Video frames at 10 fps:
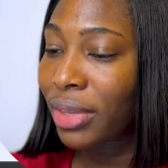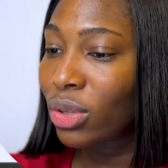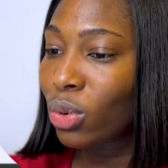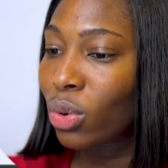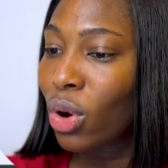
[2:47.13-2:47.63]

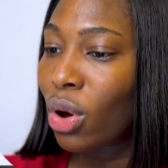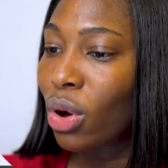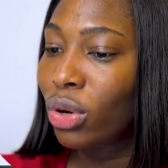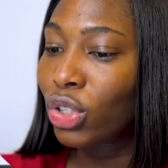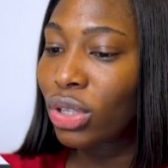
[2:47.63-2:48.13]
So
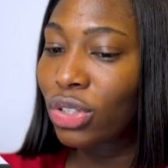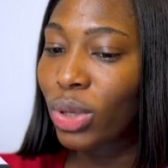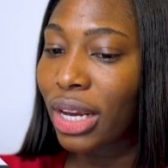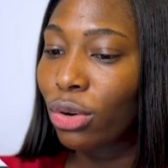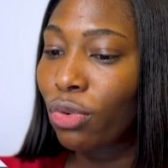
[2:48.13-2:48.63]
just try
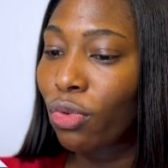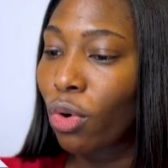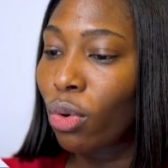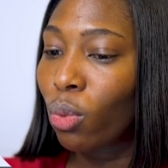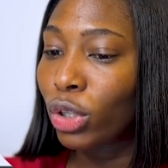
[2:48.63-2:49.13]
and look
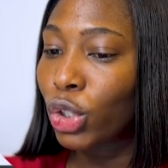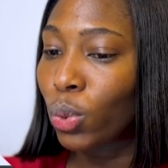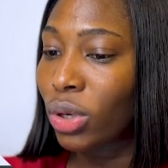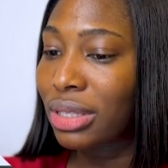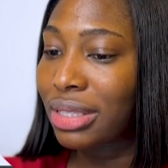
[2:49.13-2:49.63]
for what you
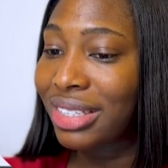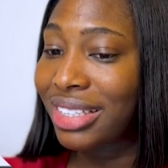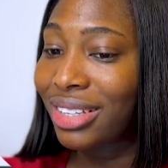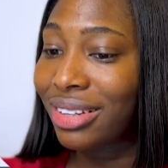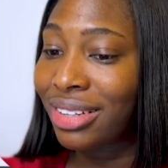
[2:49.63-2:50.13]
want. This is
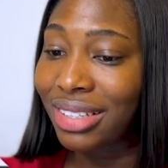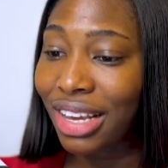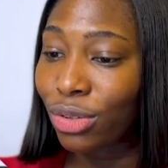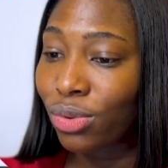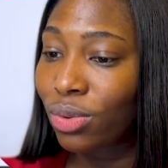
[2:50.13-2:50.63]
a
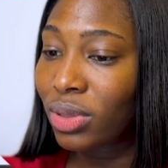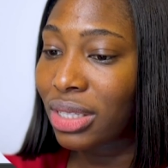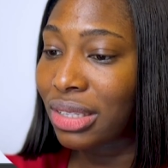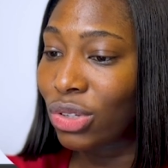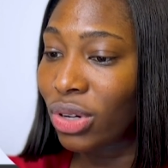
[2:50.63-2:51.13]
schedule, this
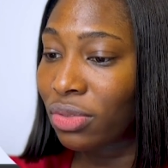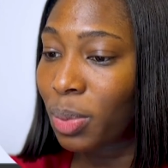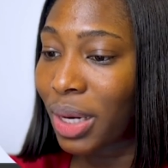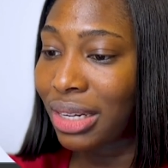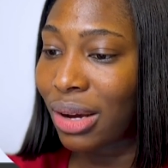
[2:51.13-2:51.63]
is a travel
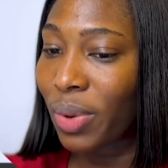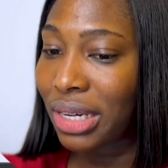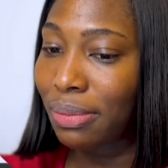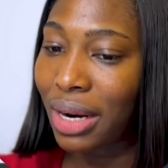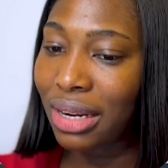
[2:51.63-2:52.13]
planner,
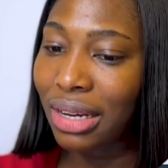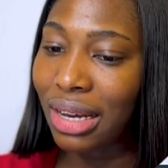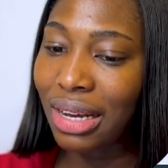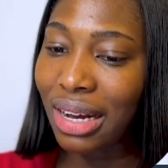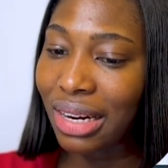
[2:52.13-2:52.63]
wedding planner,
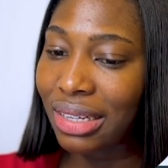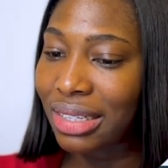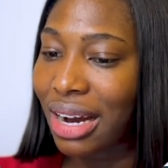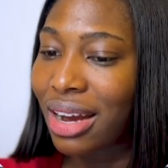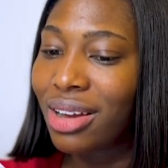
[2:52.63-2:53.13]
calendar.